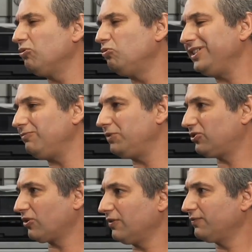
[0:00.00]
We,
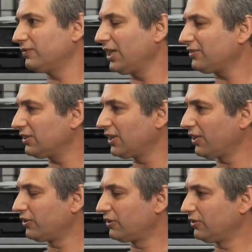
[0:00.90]
we sort of get
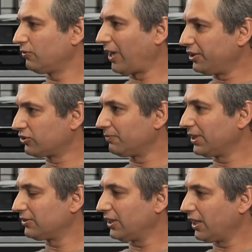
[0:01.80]
together, the writer's room
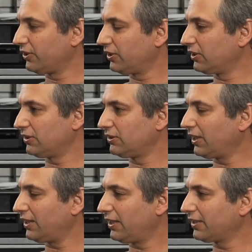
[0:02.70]
get together
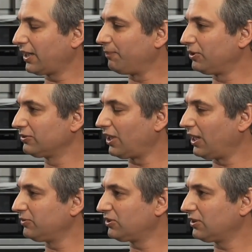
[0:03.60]
uh, a couple
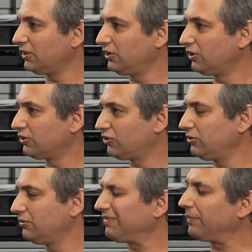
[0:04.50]
times a year,
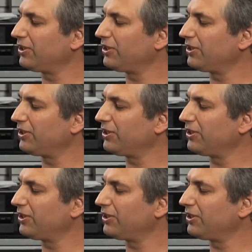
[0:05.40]
two, maybe